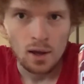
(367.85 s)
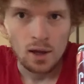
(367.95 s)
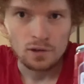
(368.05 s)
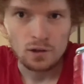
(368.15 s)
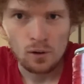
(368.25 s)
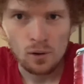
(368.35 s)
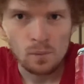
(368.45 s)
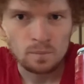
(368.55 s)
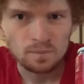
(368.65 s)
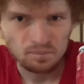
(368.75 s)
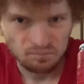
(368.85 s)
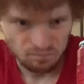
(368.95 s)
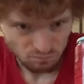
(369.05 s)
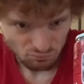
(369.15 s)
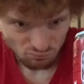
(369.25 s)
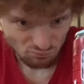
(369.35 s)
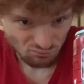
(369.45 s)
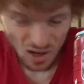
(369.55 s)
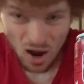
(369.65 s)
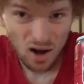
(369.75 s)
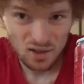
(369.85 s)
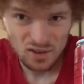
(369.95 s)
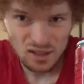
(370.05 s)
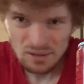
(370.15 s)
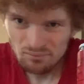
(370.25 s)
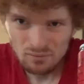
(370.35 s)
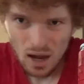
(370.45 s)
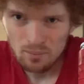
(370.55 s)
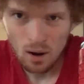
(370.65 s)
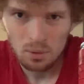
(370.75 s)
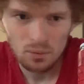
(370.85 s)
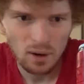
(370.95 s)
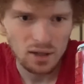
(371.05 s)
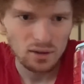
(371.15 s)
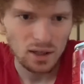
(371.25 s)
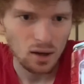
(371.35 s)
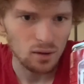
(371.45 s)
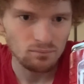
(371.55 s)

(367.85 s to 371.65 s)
So, honestly, I'd probably rate it like a